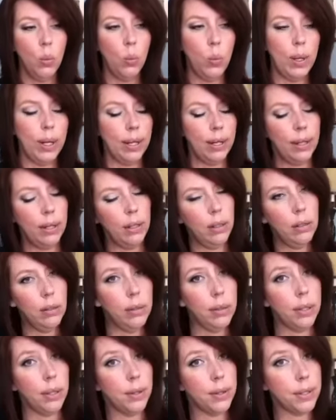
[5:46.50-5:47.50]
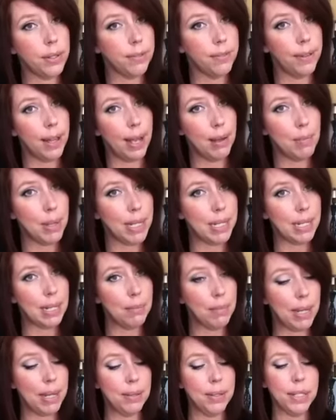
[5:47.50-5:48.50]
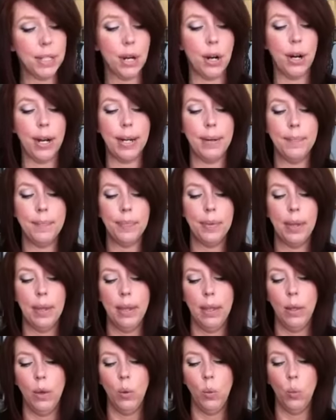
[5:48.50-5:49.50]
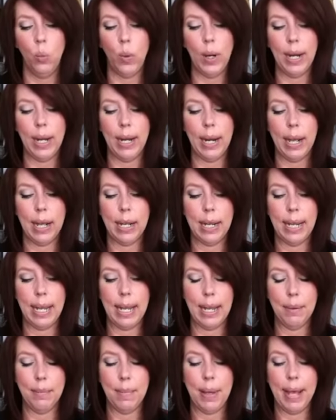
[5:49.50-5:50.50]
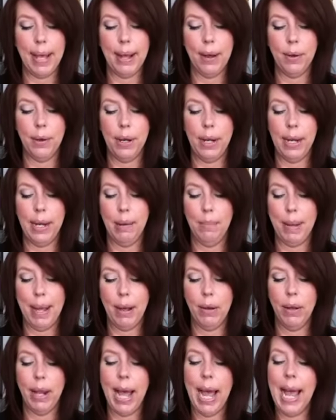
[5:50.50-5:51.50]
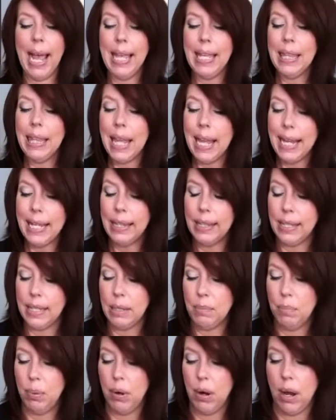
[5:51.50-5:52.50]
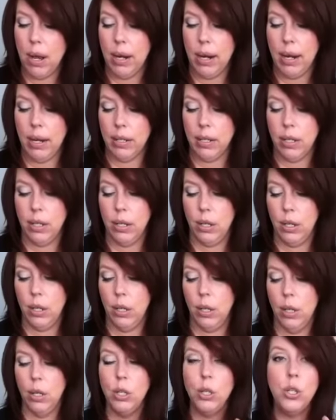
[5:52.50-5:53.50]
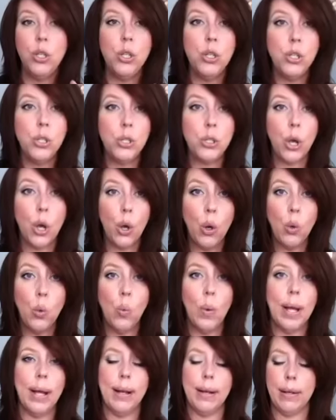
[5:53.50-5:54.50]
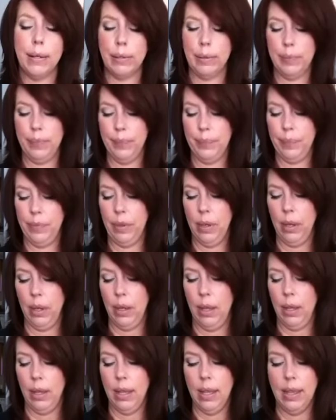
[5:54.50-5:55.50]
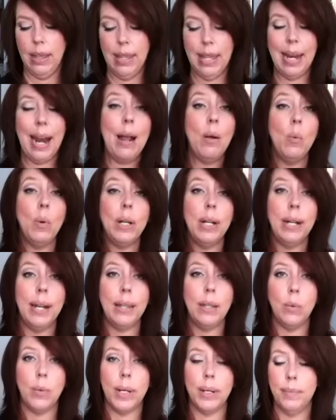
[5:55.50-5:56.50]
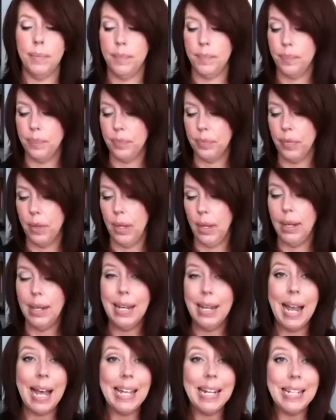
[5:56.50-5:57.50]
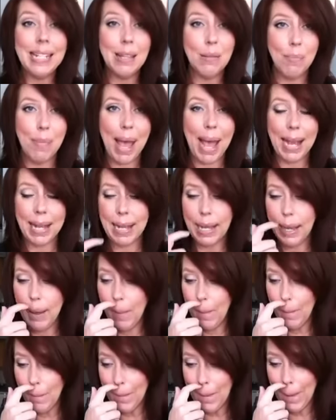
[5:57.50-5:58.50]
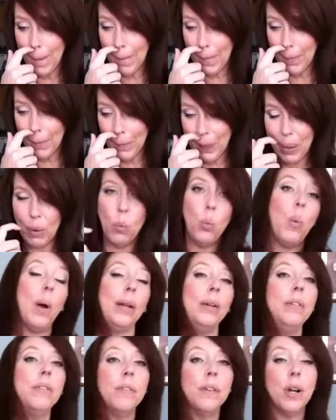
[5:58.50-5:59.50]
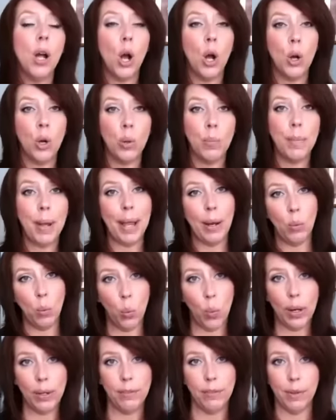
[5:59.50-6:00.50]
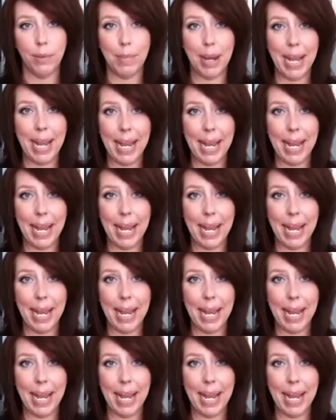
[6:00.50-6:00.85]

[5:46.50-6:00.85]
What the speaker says: When there's a fly buzzing me, sorry. When I am out and about. I like this product so well that I want another one. Not as a backup, but one for home and one for my